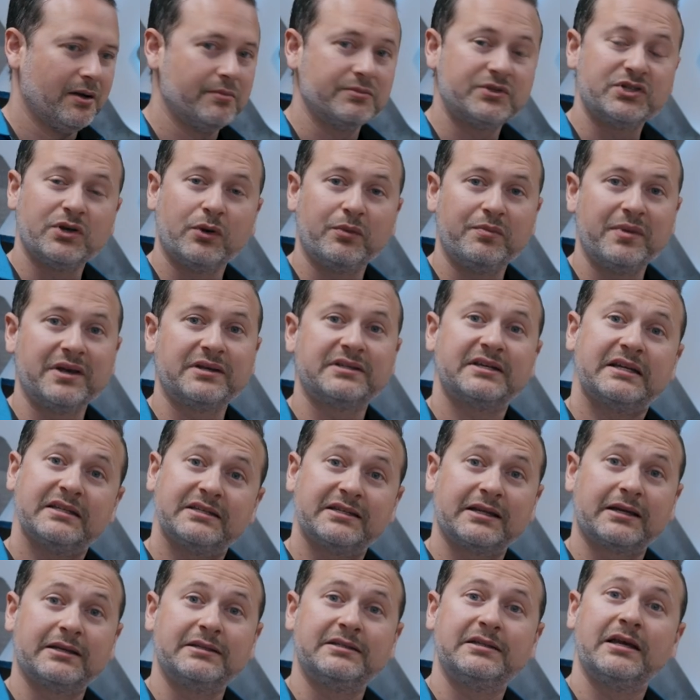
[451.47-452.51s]
So it makes sense
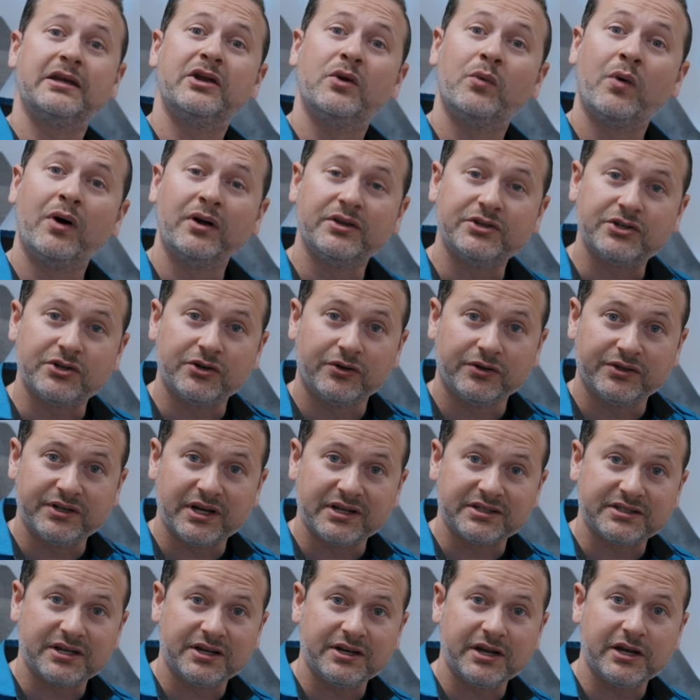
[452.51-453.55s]
to continue on to your
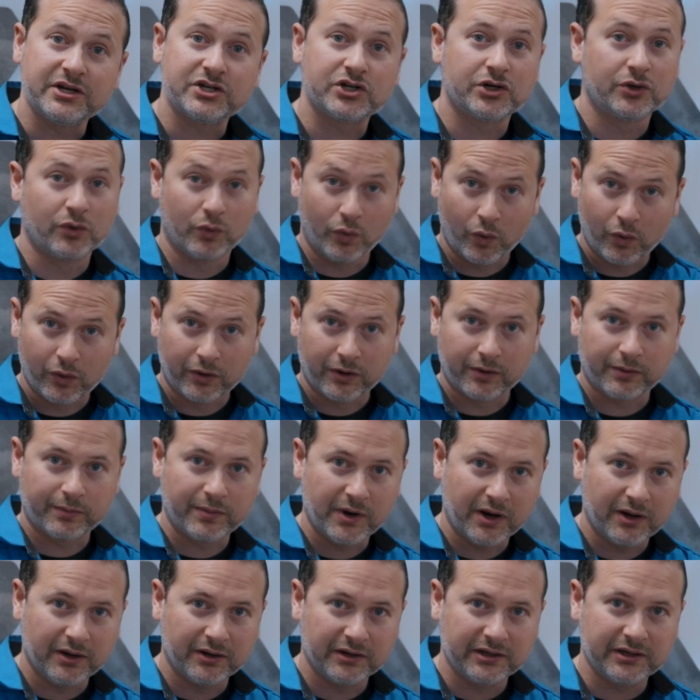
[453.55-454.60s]
destination or
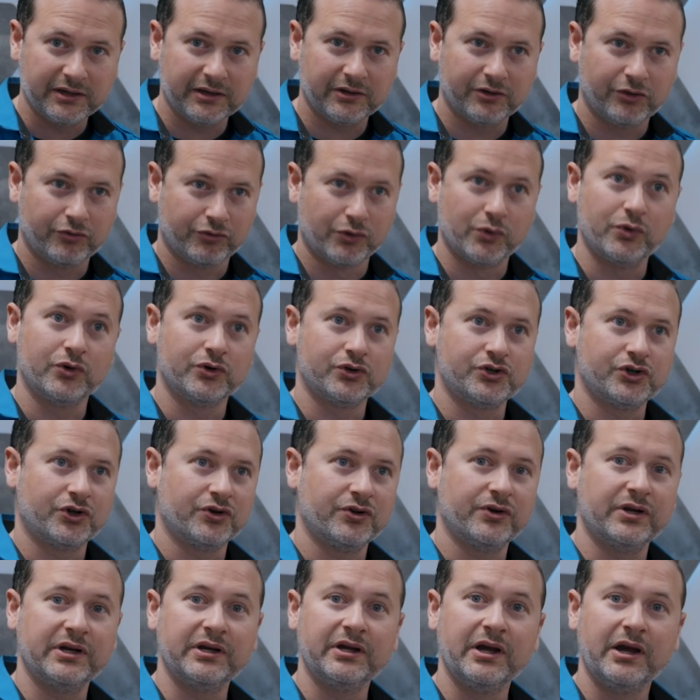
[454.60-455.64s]
up through your
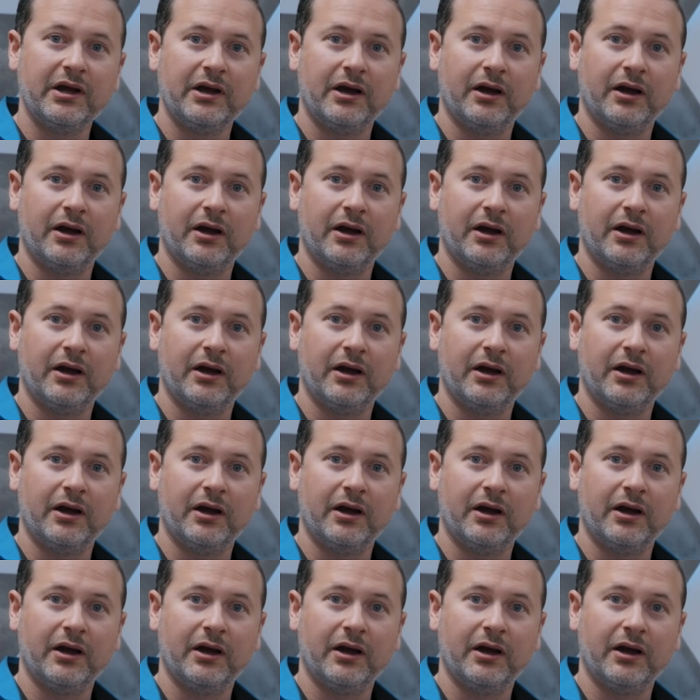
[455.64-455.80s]
journey